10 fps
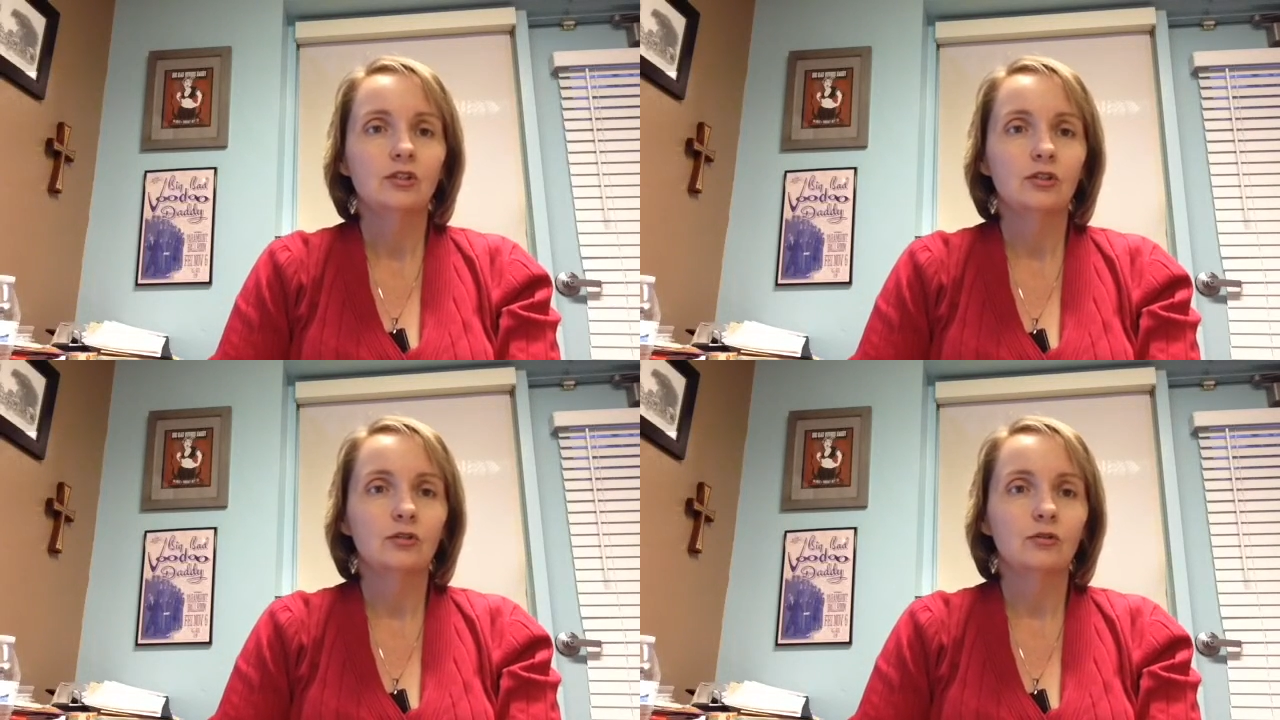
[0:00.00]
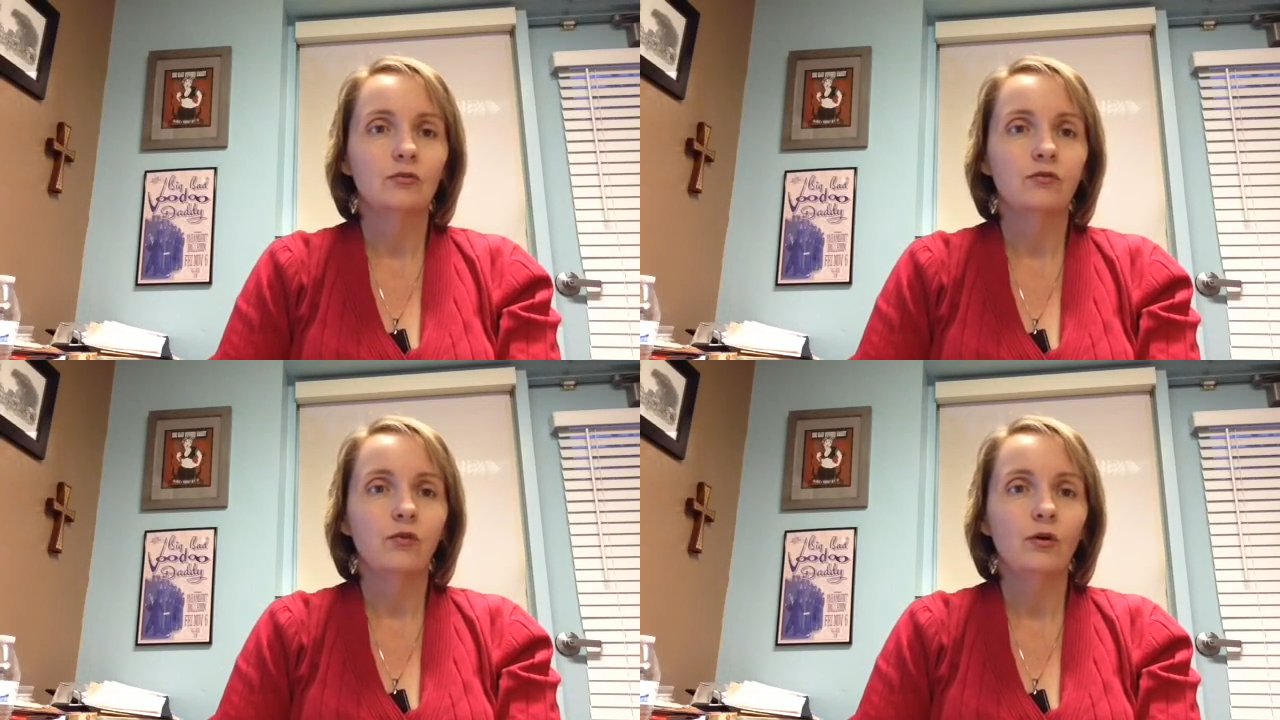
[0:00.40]

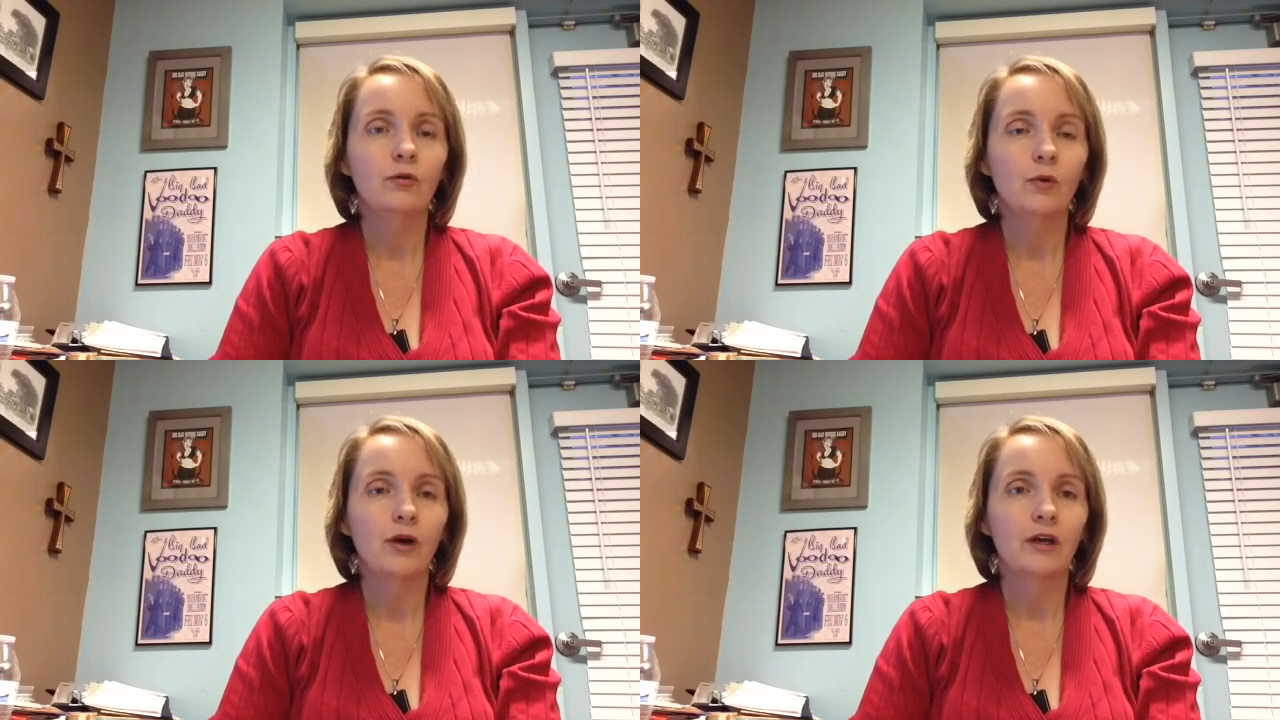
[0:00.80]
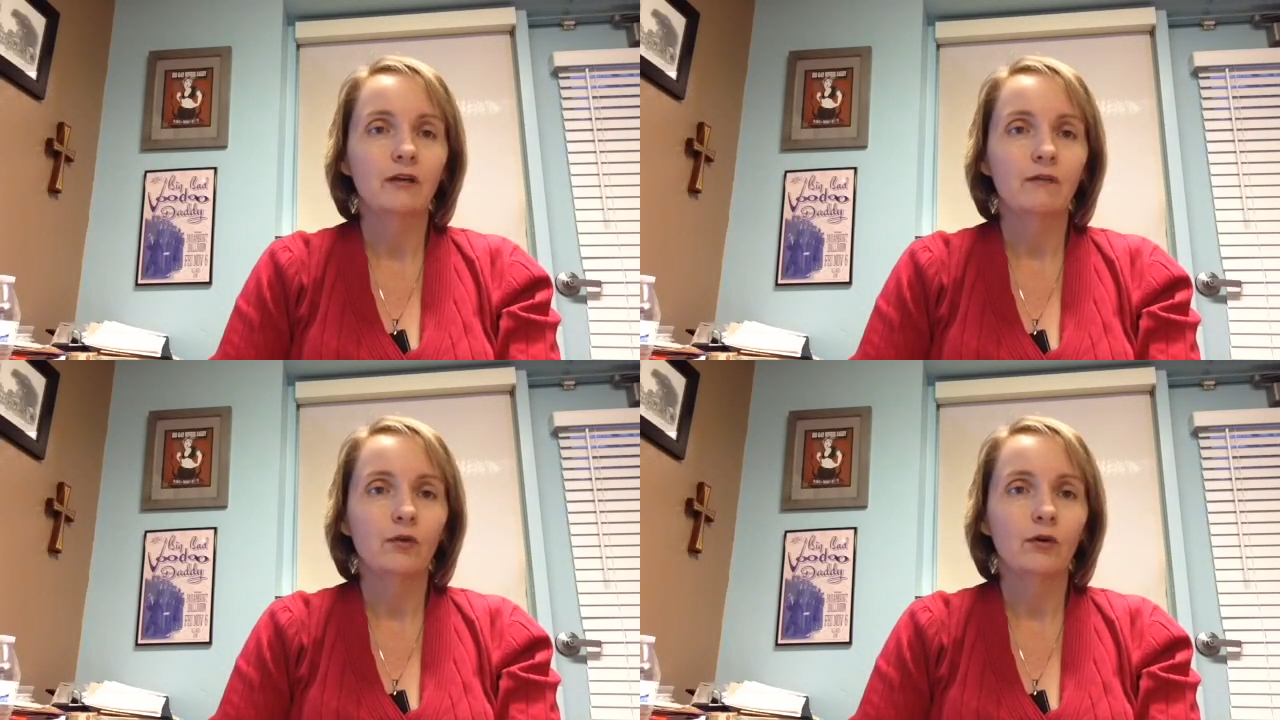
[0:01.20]
to
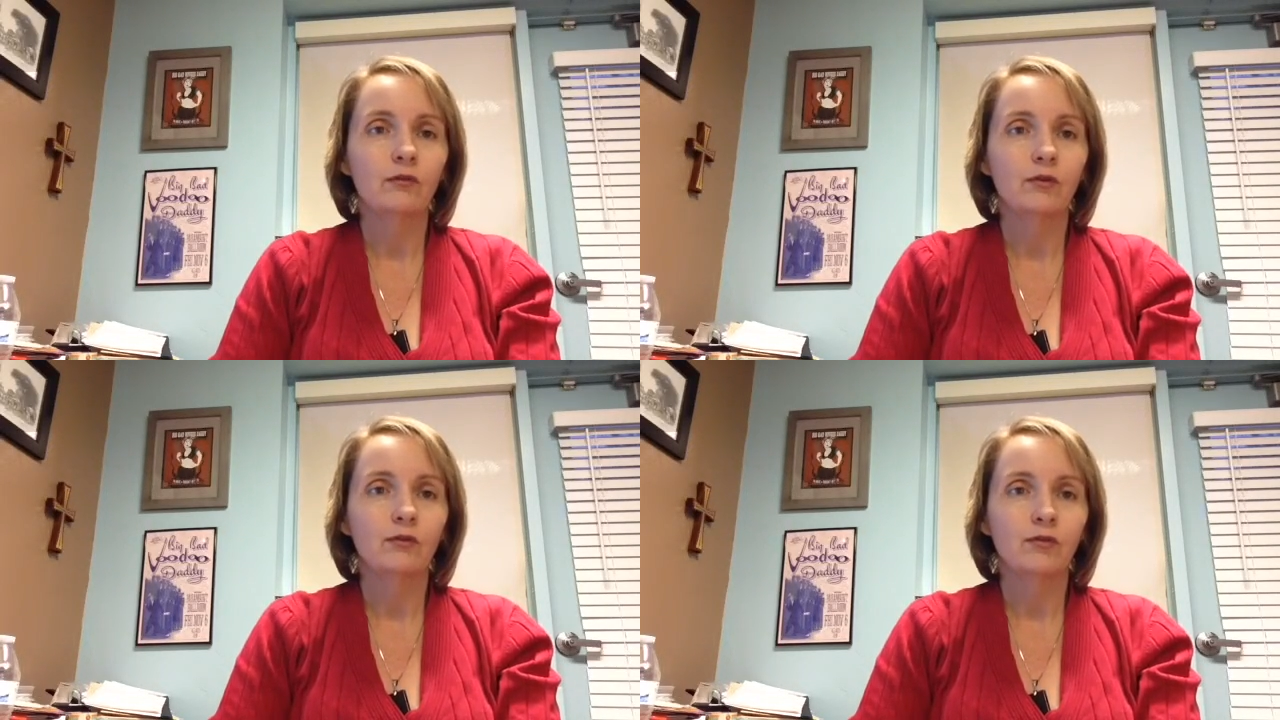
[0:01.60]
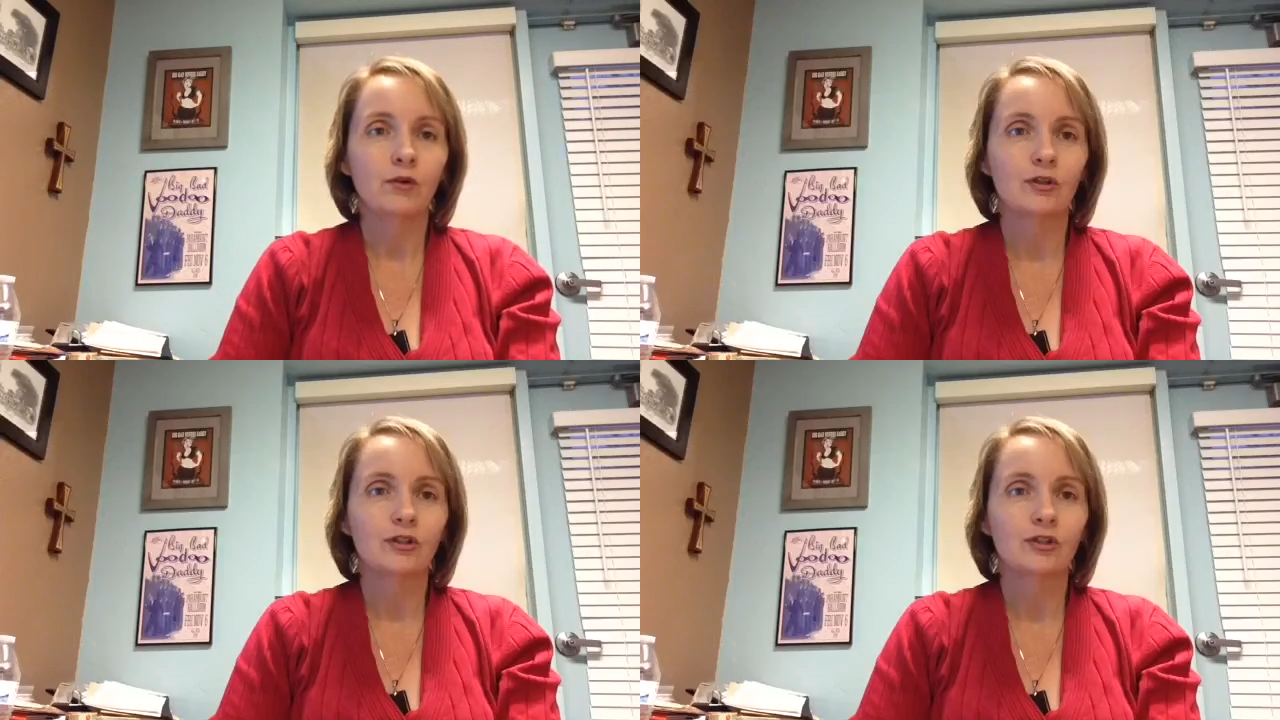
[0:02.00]

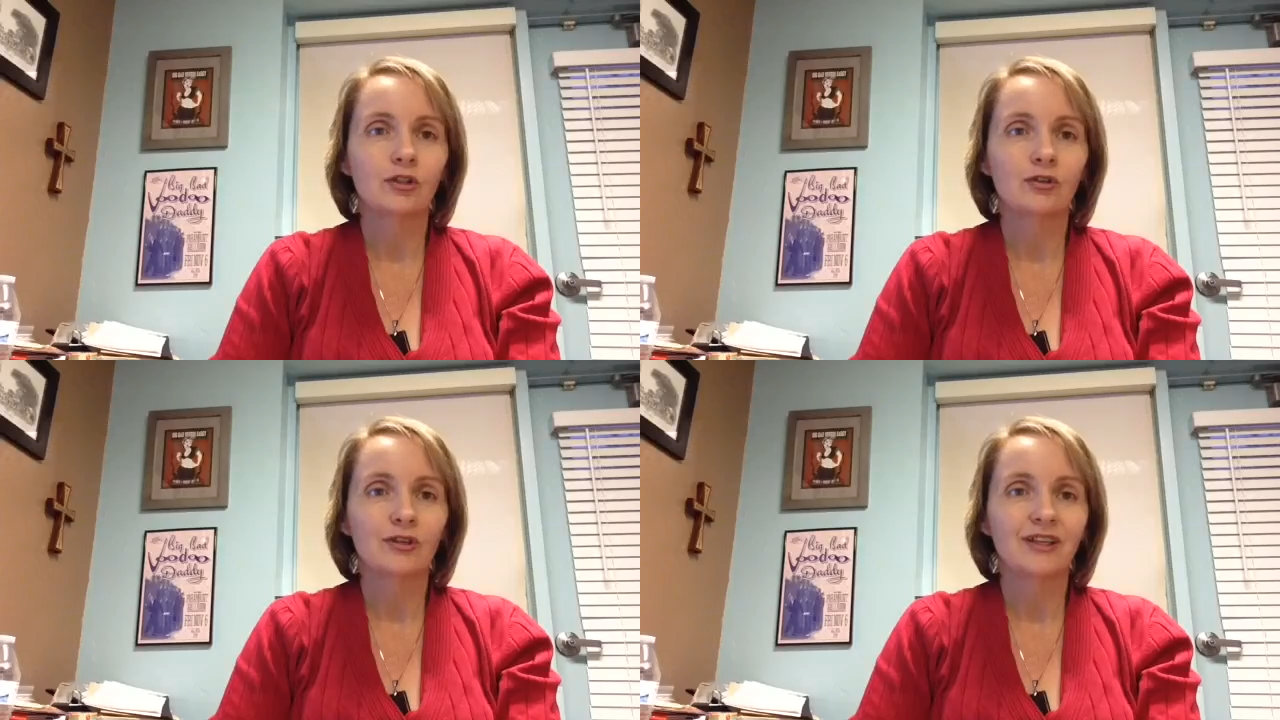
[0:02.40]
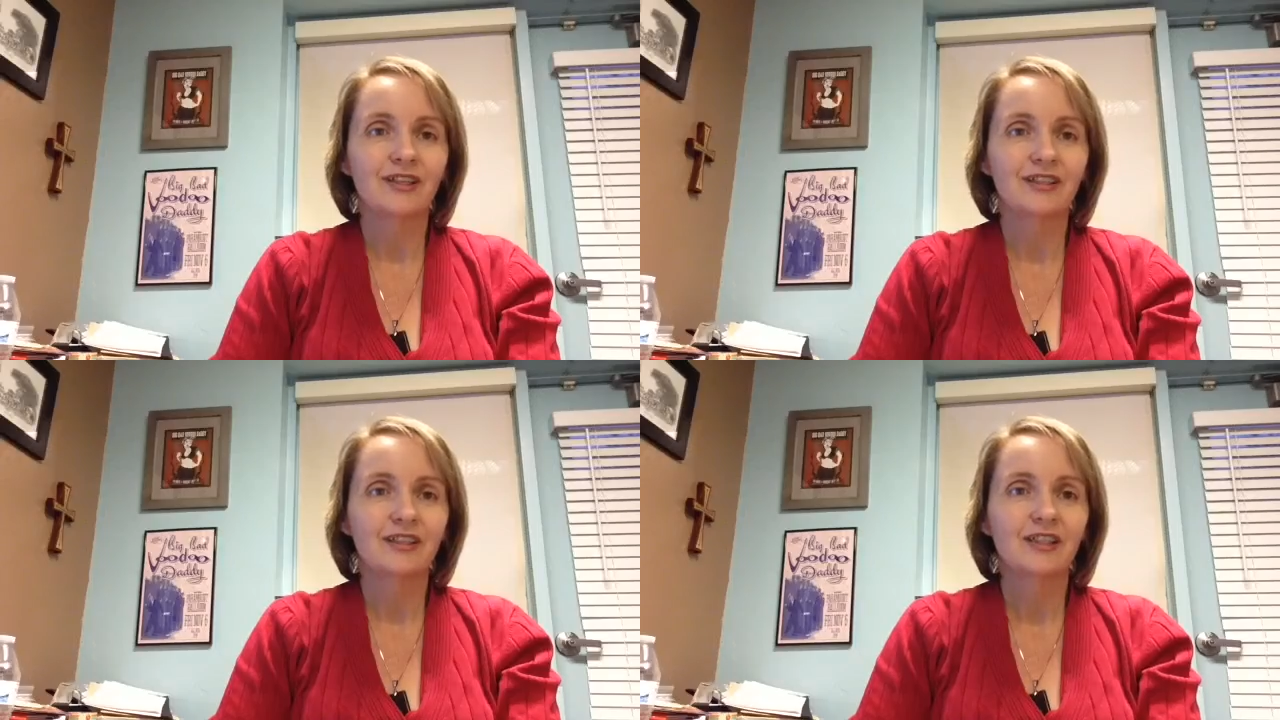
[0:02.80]
41444 to donate.